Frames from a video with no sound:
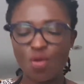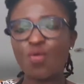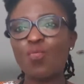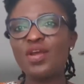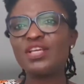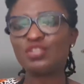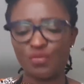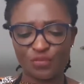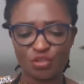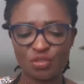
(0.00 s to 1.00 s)
What is your
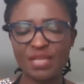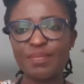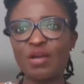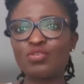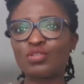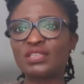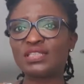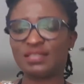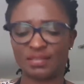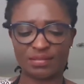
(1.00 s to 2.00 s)
vision about your
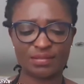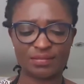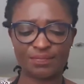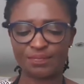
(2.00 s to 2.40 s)
teenagers?